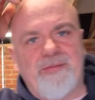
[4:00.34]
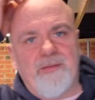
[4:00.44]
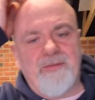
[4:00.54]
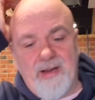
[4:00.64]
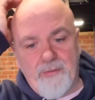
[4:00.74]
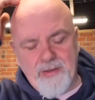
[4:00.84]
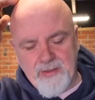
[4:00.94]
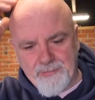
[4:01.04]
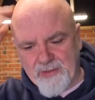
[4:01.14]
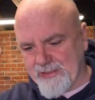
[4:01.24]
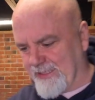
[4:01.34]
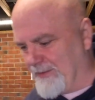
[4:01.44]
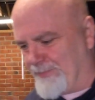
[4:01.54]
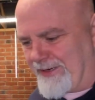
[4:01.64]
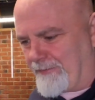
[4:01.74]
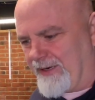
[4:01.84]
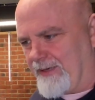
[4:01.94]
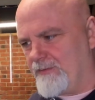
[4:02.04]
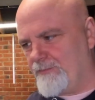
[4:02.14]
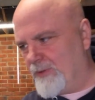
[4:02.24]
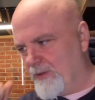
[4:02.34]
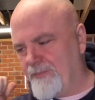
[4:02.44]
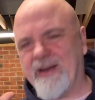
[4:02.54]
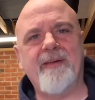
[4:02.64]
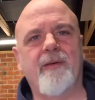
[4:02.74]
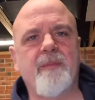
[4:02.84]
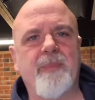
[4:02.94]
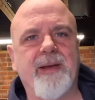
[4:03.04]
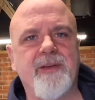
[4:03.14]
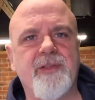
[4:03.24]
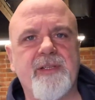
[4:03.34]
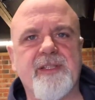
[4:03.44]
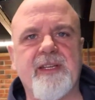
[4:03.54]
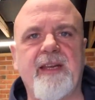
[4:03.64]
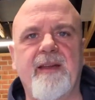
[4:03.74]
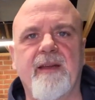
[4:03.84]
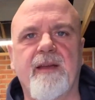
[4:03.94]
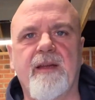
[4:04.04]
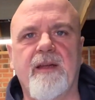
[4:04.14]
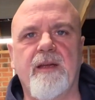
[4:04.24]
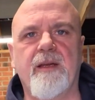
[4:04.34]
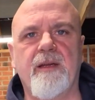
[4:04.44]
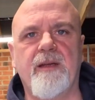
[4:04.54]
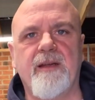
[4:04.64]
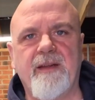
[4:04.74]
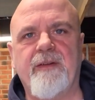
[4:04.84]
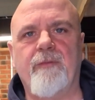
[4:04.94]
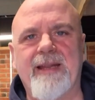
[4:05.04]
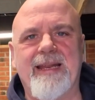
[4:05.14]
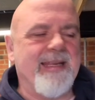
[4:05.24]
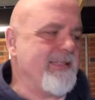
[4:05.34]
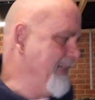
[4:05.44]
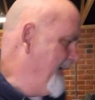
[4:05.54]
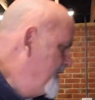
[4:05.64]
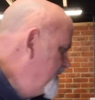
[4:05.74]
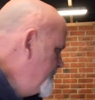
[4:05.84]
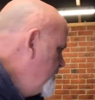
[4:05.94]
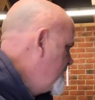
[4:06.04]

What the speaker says: front fairing, I'm going to take the battery out and put the battery on the bench to see if it really is dead, because I'm not